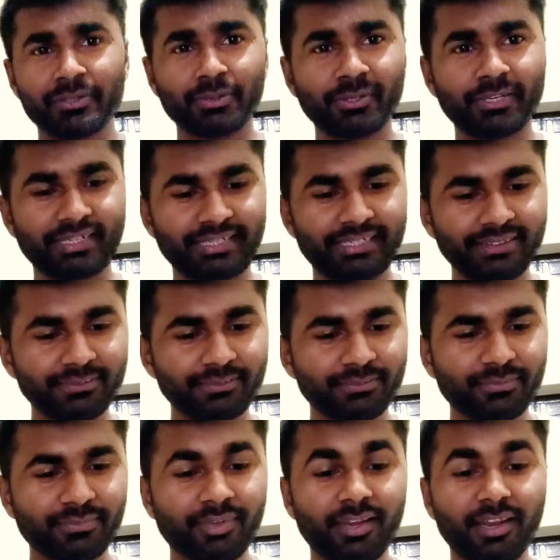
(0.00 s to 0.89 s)
Today,
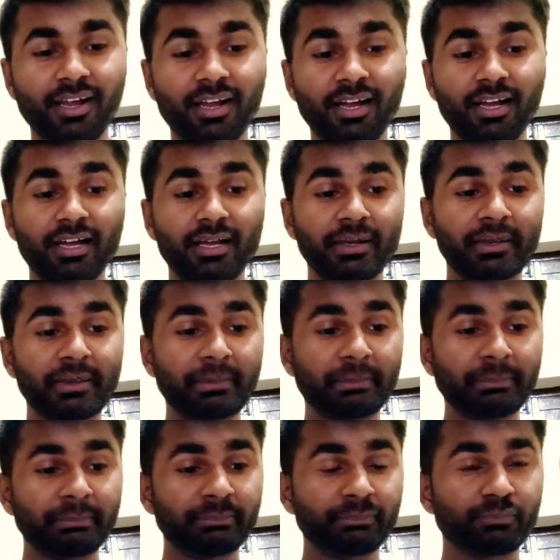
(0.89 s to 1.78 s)
I
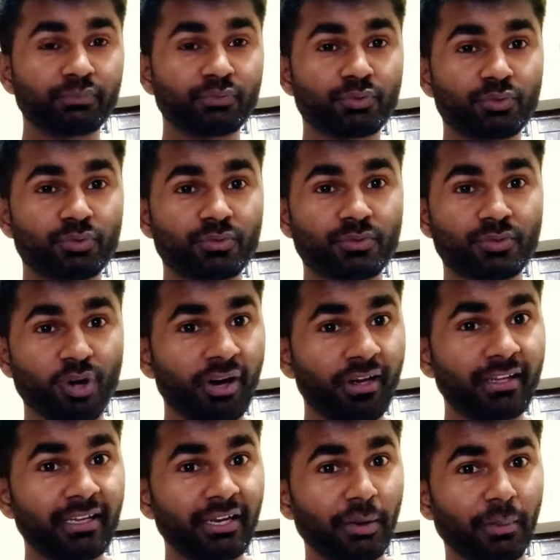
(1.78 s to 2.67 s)
am
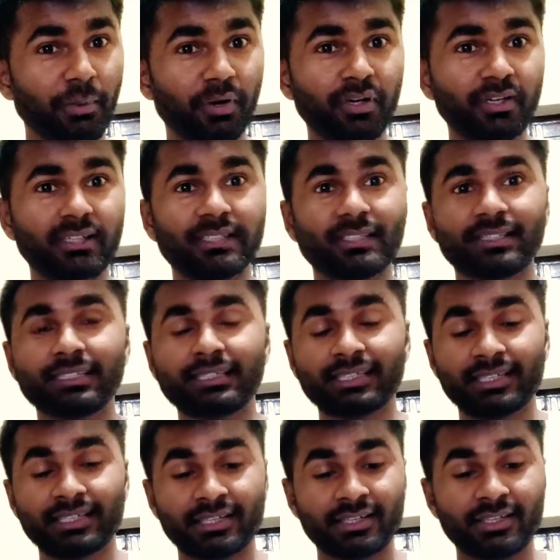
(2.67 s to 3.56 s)
talking about
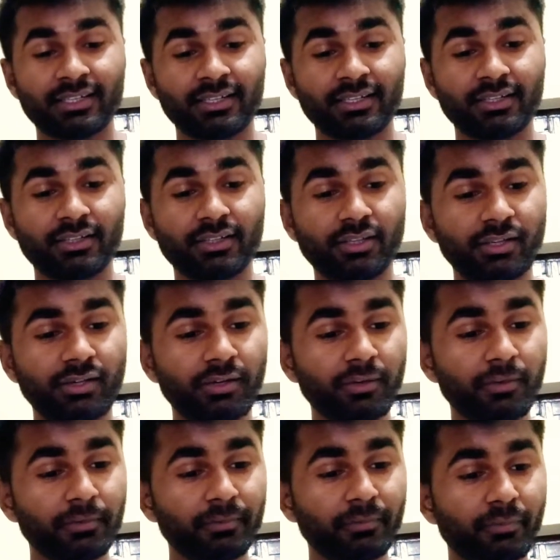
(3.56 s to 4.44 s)

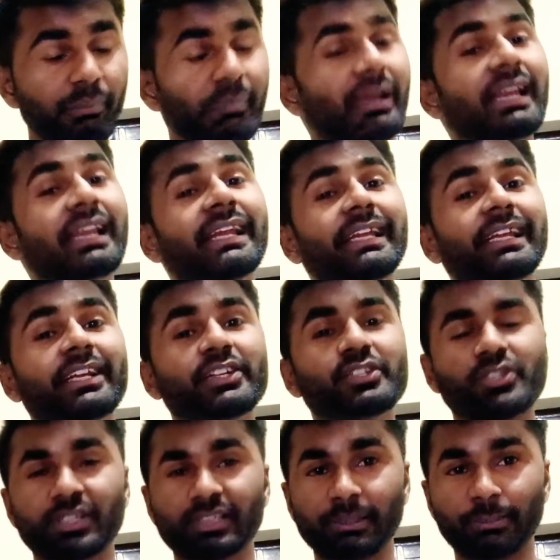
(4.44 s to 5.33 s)
the
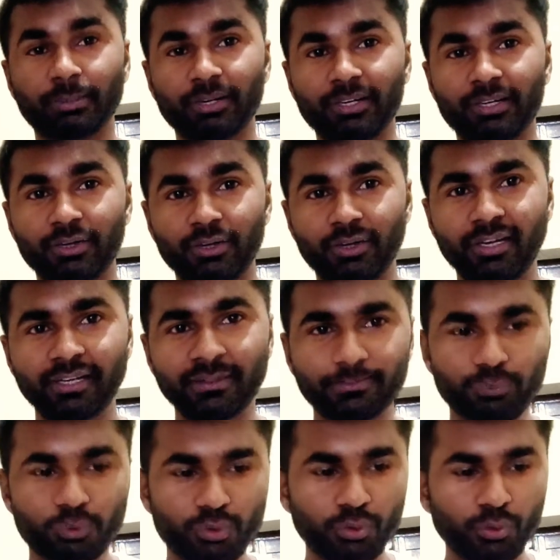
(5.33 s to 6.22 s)
millionaires in the world,
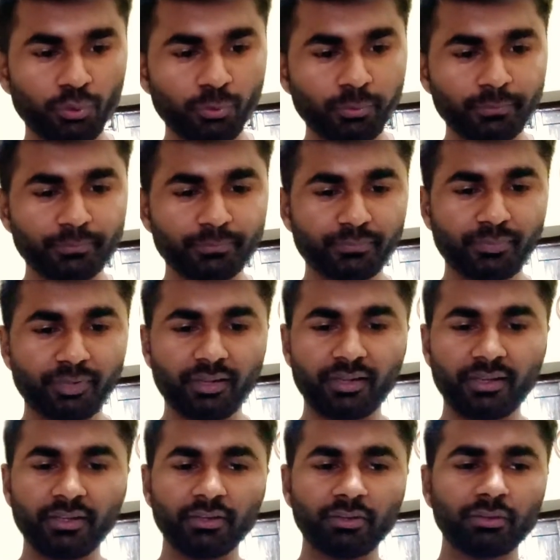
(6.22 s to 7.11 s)
okay? So,
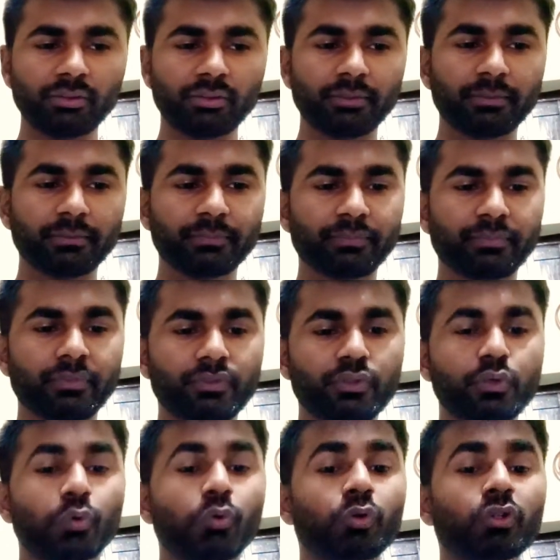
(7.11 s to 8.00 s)
you know, the
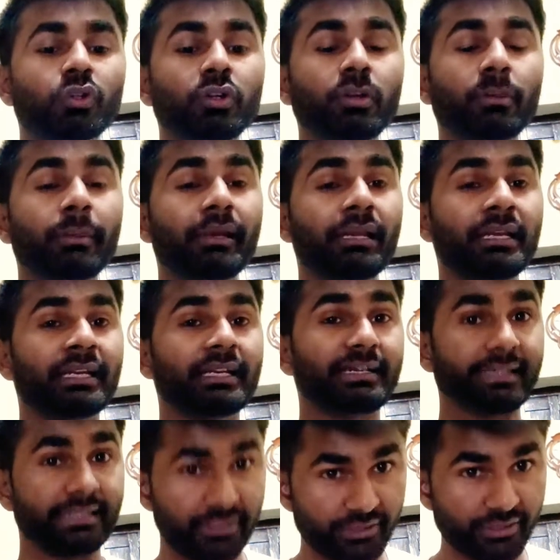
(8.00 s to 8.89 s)
total
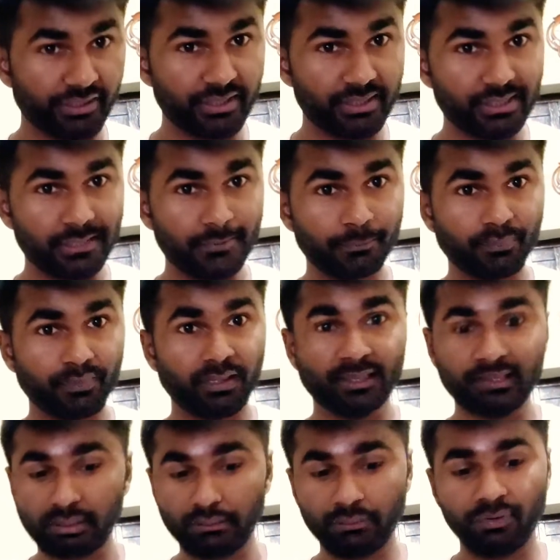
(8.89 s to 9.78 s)
millionaires
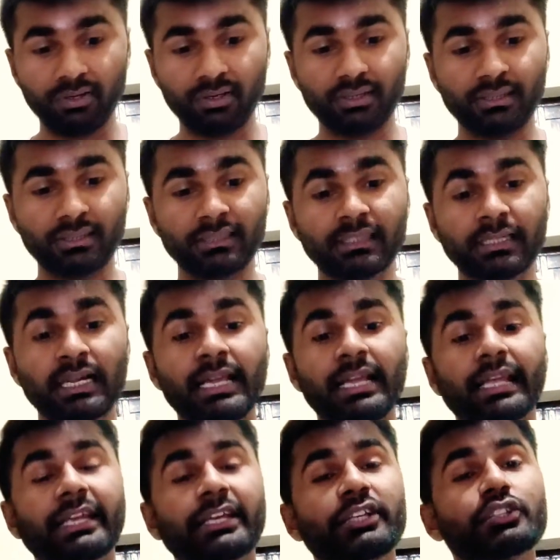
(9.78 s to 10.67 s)
in the world
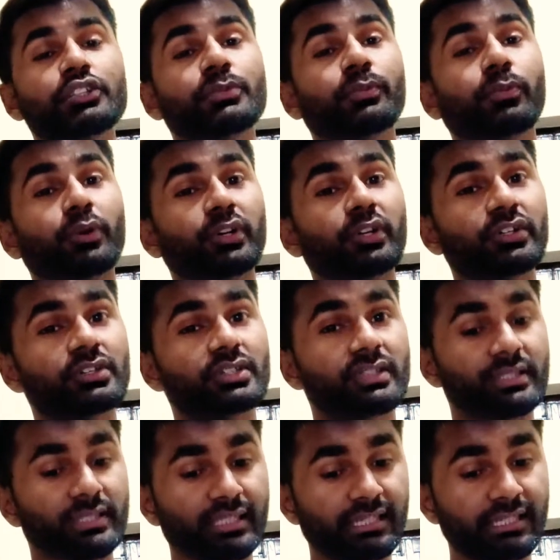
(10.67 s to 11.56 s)
is
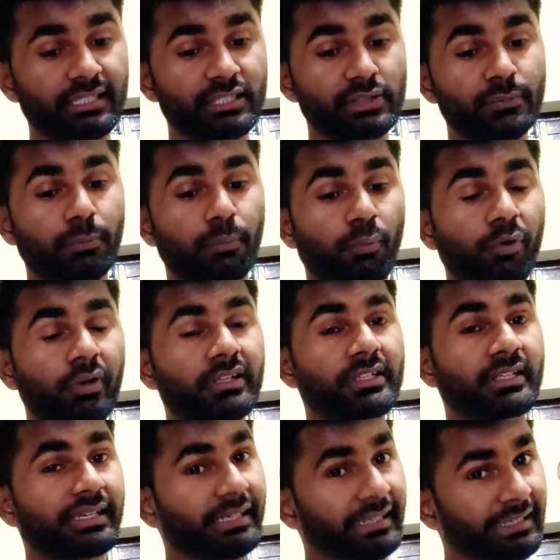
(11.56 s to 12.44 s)

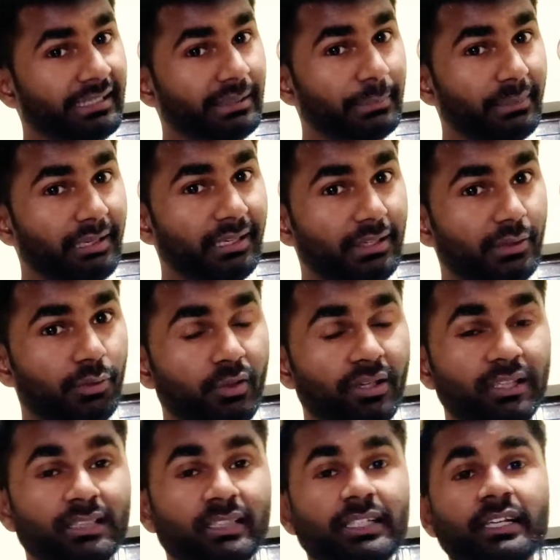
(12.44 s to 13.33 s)
46.8 million,
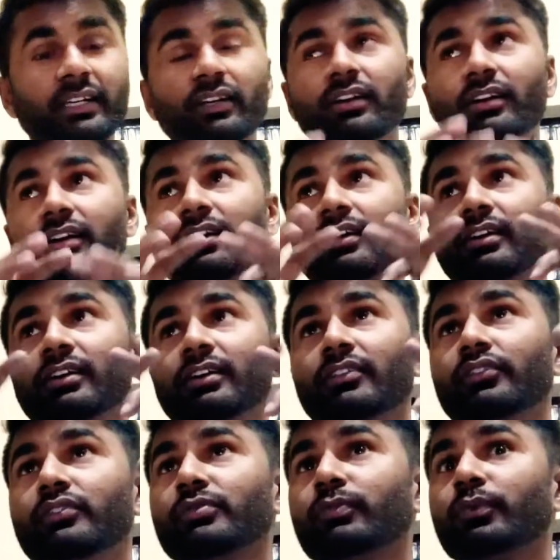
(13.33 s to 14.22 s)
okay? There are
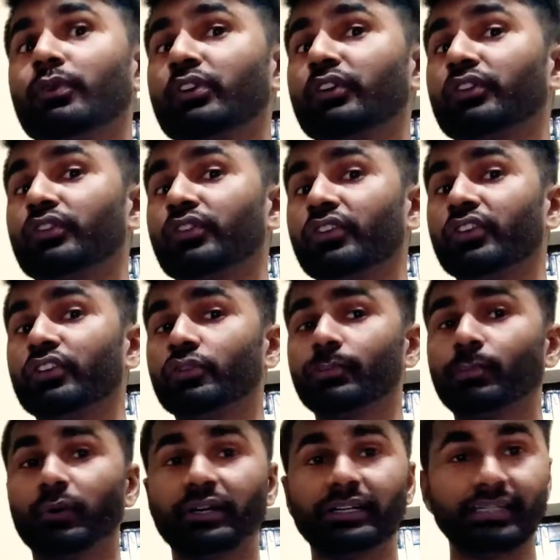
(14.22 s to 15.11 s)

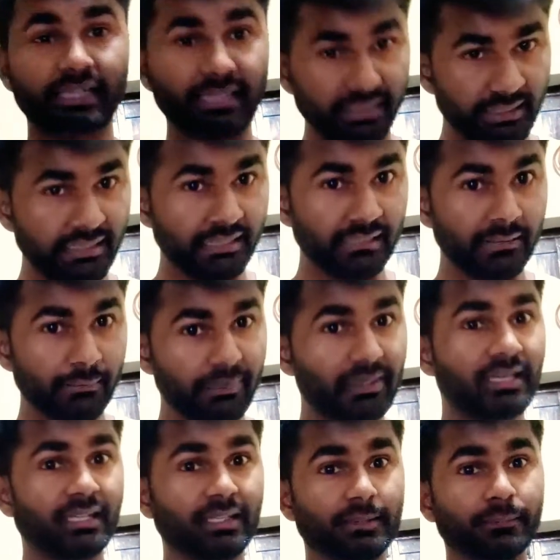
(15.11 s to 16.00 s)
46.8
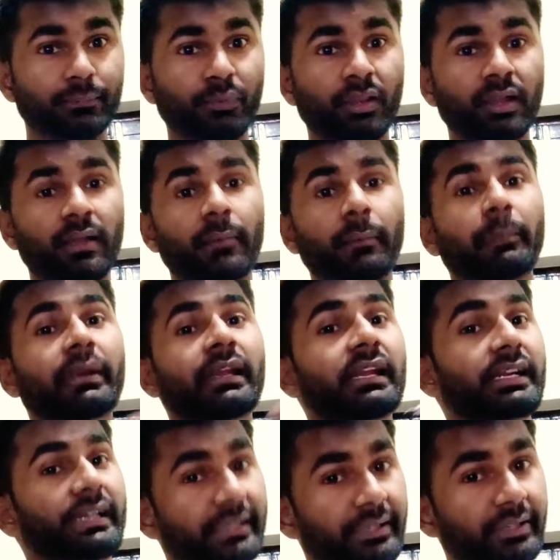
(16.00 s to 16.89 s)
million
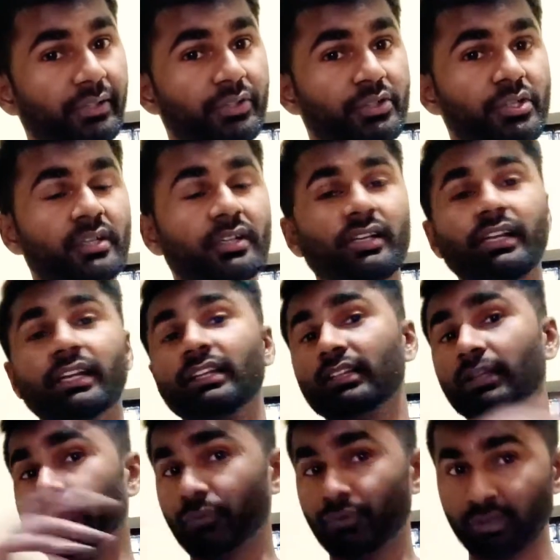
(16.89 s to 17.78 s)
millionaires
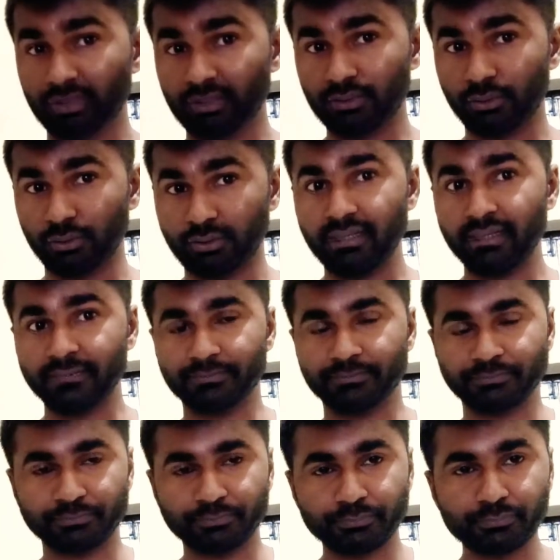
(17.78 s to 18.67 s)
in the world, okay?
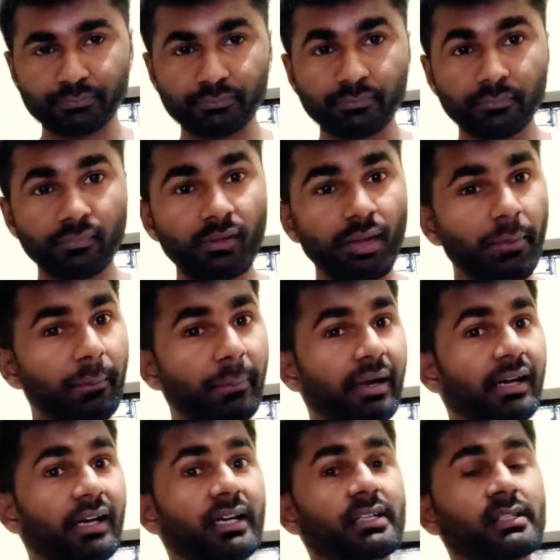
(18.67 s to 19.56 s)

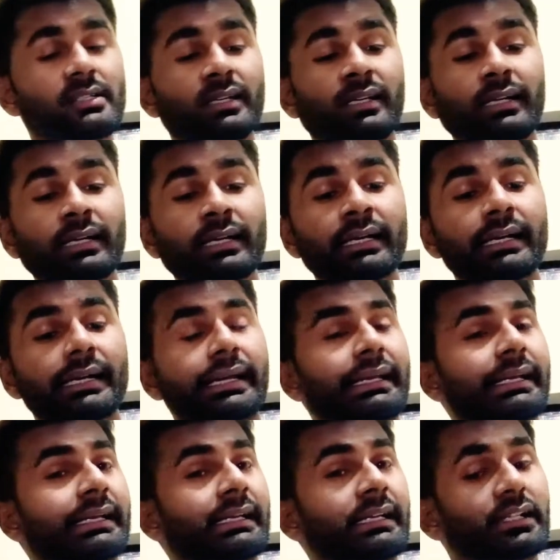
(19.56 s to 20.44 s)
But
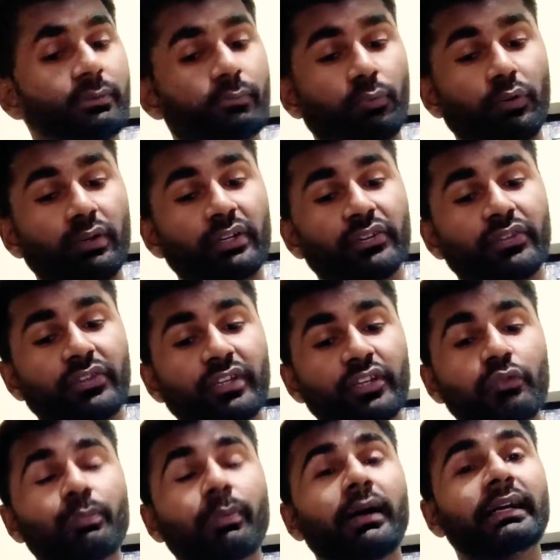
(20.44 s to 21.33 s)
in
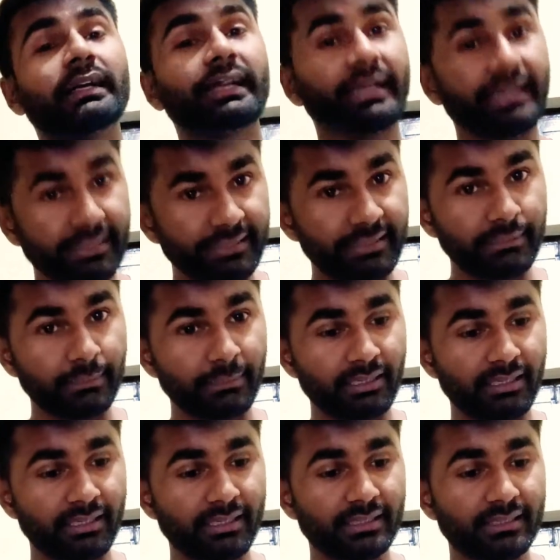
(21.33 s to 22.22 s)
46.8
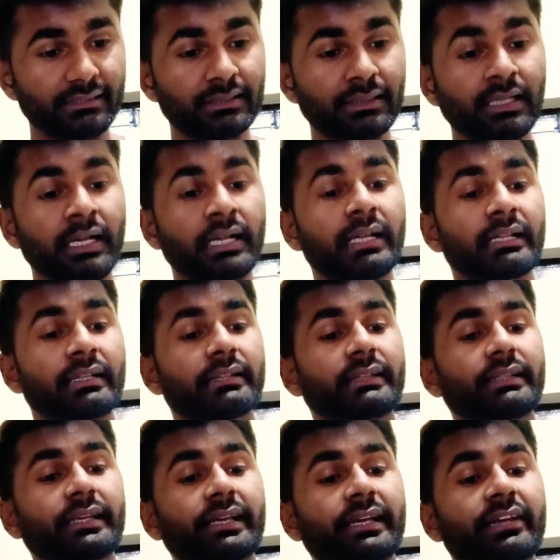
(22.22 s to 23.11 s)
million,
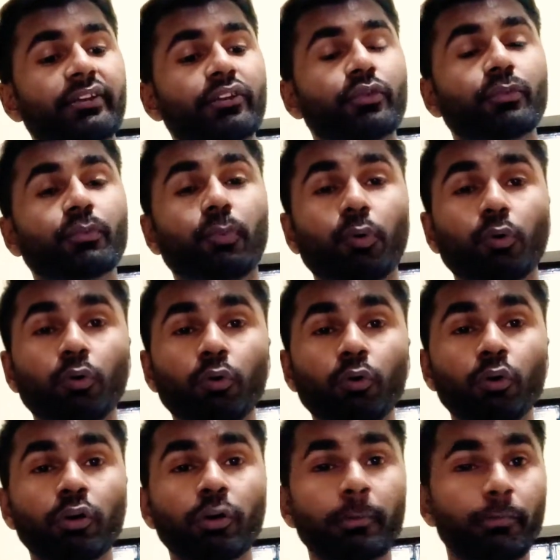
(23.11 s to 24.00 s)
there is
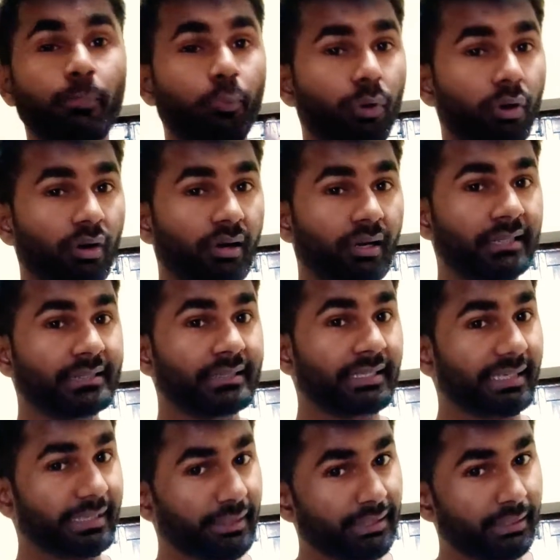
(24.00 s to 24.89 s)

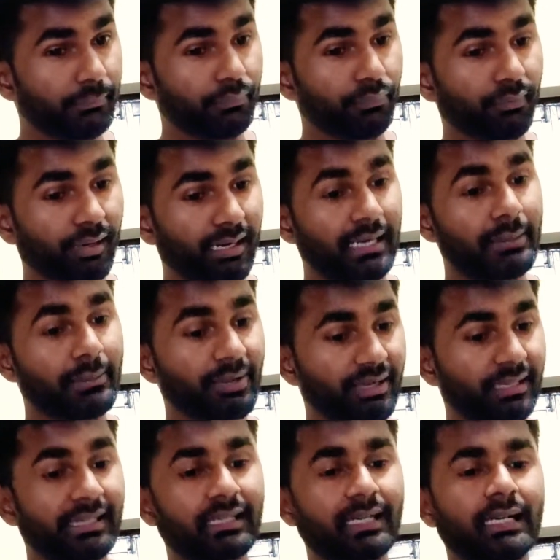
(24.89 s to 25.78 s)

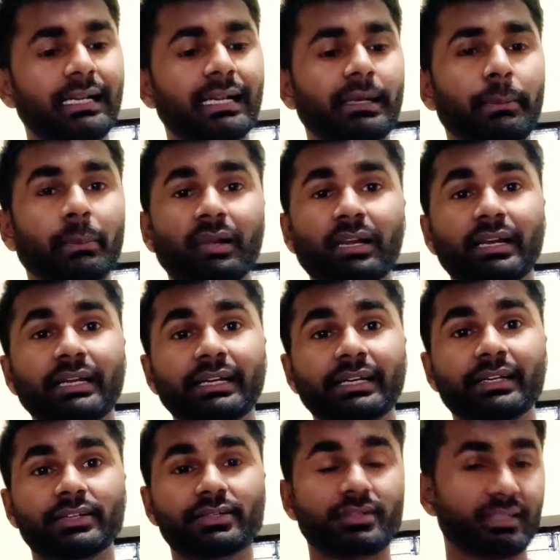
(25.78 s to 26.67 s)
4.58 lakh
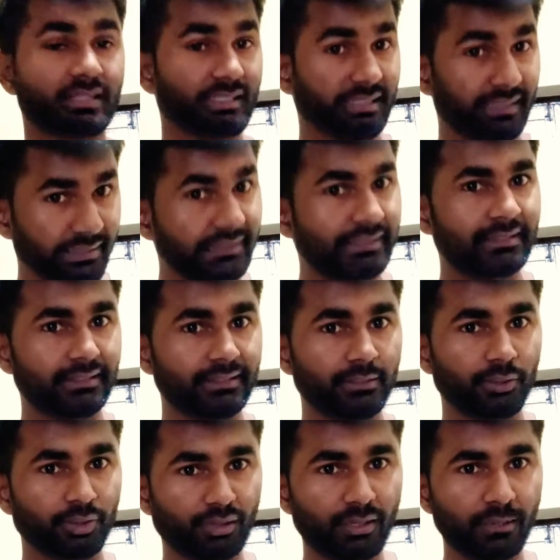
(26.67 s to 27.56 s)
millionaires in
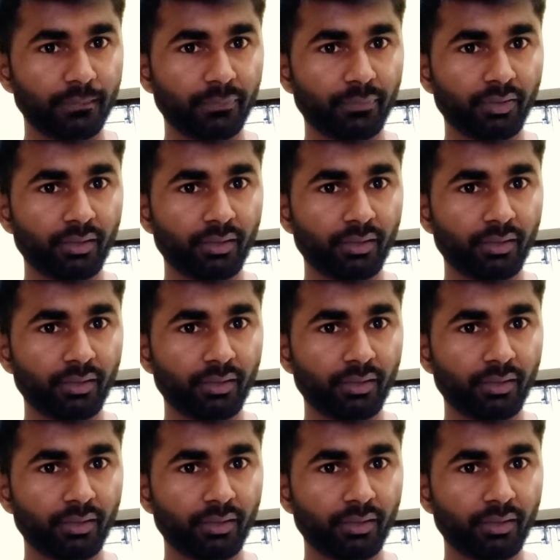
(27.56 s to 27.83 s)
India, okay?